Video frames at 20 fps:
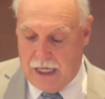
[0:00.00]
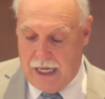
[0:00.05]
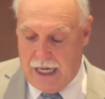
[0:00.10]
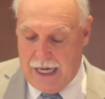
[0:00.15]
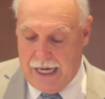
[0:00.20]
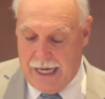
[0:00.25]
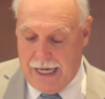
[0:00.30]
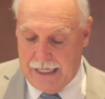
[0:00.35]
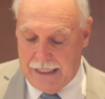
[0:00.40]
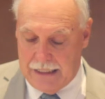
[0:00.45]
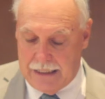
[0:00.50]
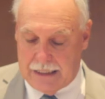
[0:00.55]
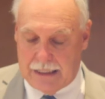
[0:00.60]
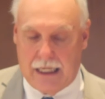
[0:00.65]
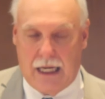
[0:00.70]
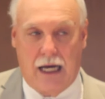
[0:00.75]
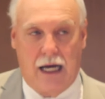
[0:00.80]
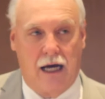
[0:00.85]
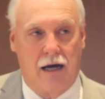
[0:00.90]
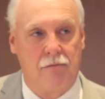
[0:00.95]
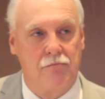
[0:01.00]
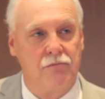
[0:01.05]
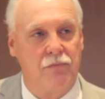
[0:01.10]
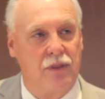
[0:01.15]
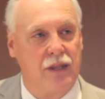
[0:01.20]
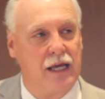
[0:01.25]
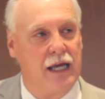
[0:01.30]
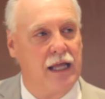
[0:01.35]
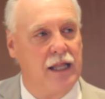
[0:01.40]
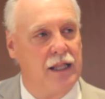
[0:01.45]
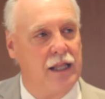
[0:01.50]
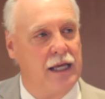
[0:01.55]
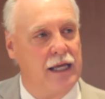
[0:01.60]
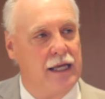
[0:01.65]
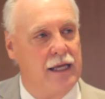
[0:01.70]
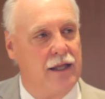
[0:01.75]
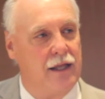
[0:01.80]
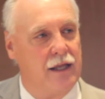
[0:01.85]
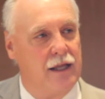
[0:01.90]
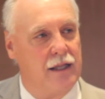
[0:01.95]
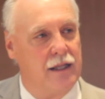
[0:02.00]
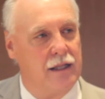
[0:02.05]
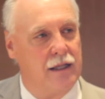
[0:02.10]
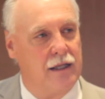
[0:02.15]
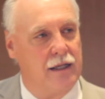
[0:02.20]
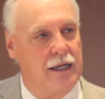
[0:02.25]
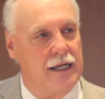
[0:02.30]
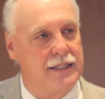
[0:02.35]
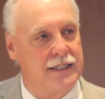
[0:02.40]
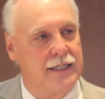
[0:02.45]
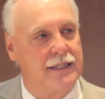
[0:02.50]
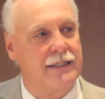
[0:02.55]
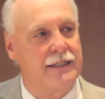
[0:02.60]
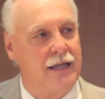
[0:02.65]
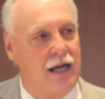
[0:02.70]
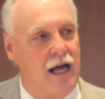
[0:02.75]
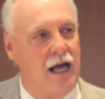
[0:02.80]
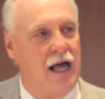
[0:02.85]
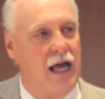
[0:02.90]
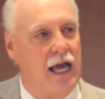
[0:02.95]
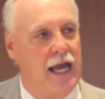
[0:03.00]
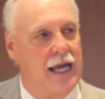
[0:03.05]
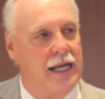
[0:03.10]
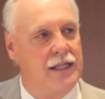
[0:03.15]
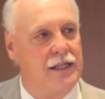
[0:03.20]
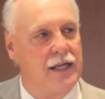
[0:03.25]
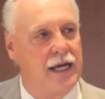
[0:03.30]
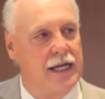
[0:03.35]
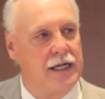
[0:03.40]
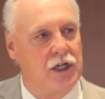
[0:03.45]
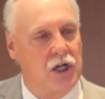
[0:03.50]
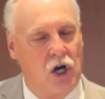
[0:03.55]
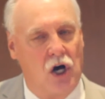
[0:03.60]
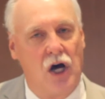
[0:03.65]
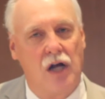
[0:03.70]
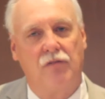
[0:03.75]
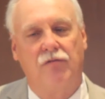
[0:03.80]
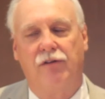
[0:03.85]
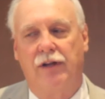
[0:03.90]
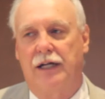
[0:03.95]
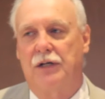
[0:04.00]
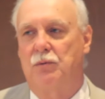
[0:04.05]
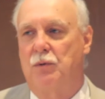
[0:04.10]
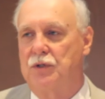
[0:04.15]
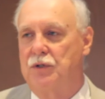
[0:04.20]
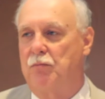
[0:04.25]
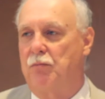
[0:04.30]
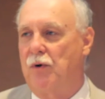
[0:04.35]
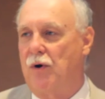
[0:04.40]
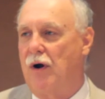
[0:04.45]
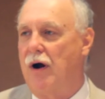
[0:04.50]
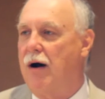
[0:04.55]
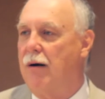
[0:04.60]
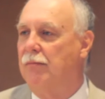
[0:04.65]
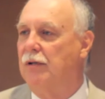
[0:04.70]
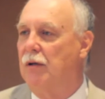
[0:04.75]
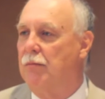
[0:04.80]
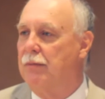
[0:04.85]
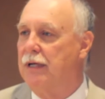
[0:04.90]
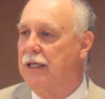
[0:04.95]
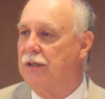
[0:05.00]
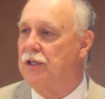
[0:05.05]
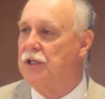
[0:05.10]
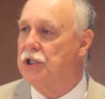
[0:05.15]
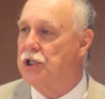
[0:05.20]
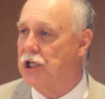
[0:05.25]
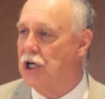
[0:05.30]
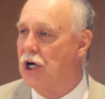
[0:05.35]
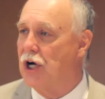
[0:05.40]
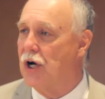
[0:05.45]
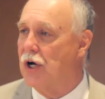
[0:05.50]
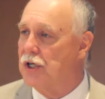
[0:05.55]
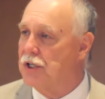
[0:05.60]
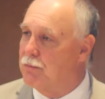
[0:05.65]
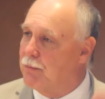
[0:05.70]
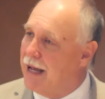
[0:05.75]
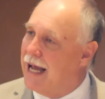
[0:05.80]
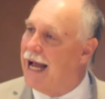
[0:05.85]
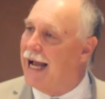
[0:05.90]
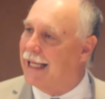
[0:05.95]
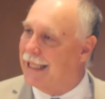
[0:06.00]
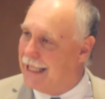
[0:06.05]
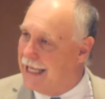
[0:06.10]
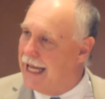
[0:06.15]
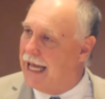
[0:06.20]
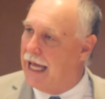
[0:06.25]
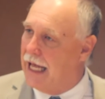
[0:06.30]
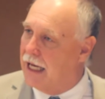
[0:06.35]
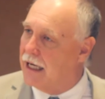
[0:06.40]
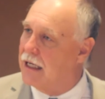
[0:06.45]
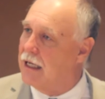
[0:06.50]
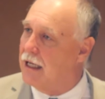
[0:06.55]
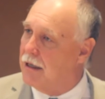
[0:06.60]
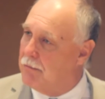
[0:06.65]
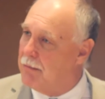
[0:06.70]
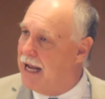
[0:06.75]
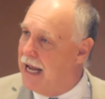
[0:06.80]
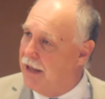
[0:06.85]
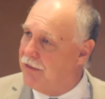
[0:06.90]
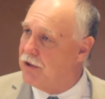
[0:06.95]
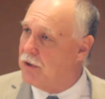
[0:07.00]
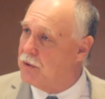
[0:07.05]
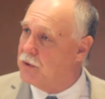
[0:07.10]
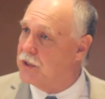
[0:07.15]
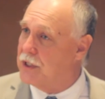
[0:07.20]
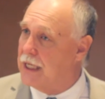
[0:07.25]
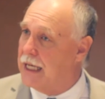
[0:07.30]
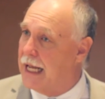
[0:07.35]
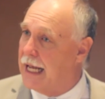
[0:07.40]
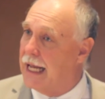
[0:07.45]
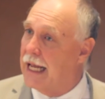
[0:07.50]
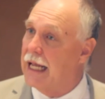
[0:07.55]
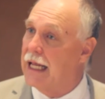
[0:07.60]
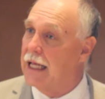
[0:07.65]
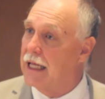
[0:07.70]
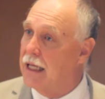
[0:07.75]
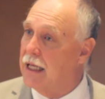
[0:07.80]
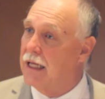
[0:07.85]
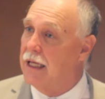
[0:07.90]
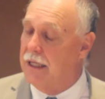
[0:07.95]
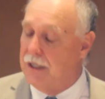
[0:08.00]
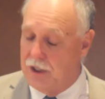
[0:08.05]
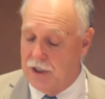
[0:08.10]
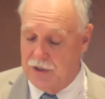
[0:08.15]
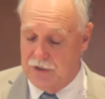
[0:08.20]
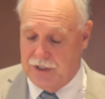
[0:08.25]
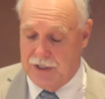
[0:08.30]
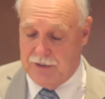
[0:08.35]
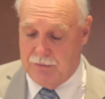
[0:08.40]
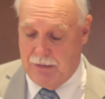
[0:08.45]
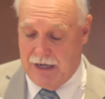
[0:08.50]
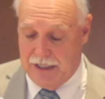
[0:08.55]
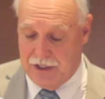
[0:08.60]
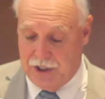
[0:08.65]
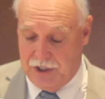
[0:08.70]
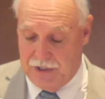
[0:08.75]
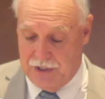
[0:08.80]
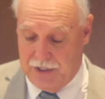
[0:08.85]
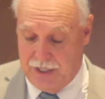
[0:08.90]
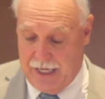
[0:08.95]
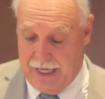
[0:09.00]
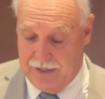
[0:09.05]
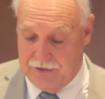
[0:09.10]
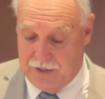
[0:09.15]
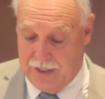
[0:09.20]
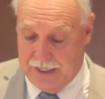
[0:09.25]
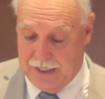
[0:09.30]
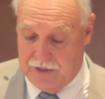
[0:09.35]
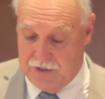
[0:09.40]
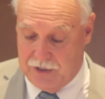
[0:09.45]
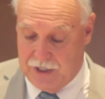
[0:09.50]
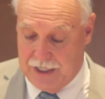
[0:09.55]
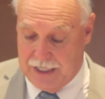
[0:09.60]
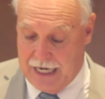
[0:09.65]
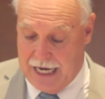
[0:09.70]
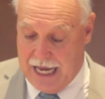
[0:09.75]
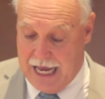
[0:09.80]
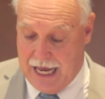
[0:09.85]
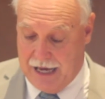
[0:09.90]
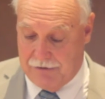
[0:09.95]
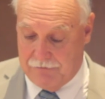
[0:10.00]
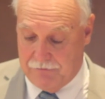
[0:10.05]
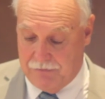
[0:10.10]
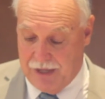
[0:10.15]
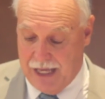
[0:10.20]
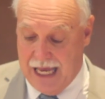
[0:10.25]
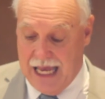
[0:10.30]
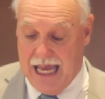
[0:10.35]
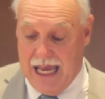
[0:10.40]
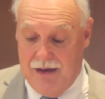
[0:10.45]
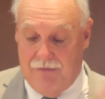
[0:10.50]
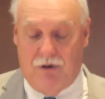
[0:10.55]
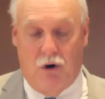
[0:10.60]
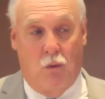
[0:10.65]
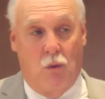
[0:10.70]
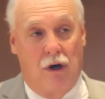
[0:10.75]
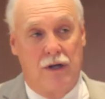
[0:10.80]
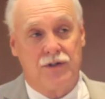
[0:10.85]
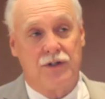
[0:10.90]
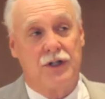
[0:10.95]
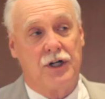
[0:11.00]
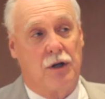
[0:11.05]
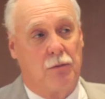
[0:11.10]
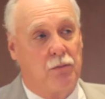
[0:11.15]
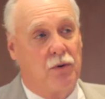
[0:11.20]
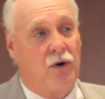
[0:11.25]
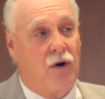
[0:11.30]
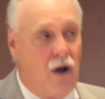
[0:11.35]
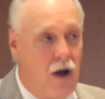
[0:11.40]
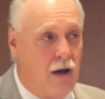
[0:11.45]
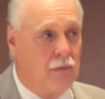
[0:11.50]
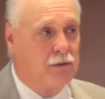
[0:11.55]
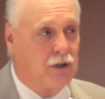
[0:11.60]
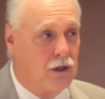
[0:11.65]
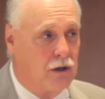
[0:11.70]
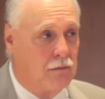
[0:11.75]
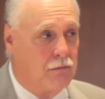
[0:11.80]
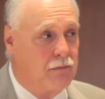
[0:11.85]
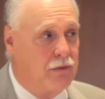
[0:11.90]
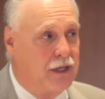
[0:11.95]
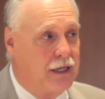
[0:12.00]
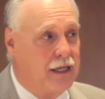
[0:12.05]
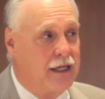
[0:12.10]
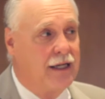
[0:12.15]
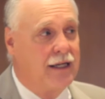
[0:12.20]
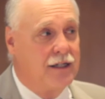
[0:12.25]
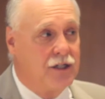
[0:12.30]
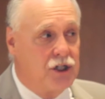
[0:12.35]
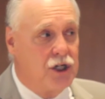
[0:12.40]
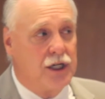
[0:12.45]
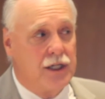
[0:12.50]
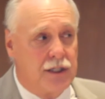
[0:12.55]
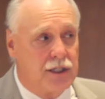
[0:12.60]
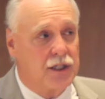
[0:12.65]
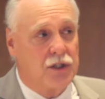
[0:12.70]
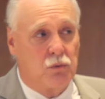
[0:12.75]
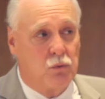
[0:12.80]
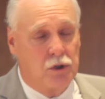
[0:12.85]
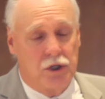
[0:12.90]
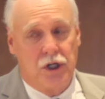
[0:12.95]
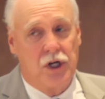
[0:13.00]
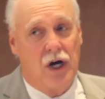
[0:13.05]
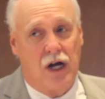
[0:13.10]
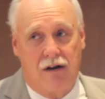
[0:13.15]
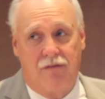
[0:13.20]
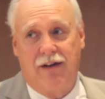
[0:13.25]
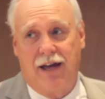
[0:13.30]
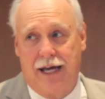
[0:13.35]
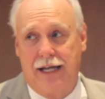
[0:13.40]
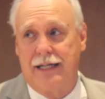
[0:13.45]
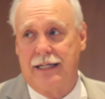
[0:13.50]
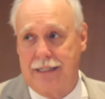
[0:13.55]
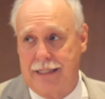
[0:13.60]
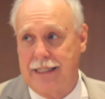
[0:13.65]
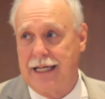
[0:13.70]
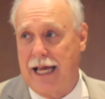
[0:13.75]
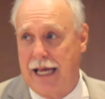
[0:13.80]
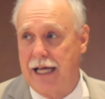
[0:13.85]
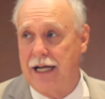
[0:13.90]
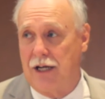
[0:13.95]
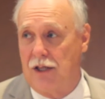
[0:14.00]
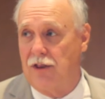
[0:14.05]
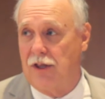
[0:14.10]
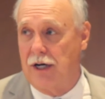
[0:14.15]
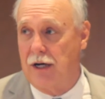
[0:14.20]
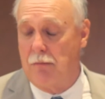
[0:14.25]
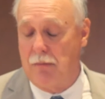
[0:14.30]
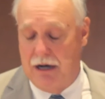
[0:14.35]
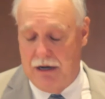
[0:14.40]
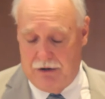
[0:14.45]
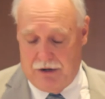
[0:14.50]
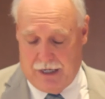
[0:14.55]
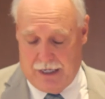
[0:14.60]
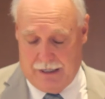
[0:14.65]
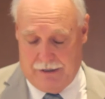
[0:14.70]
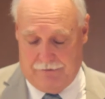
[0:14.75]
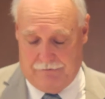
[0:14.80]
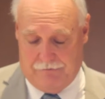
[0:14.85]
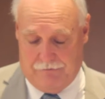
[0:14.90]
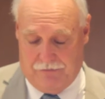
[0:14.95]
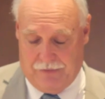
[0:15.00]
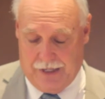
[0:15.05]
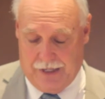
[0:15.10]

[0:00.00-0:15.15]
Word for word: And um, it's a sign that conflict was a problem in the church back then, in Matthew's day just as much as it is today. If it wasn't a problem, Jesus would not have had to say anything about it.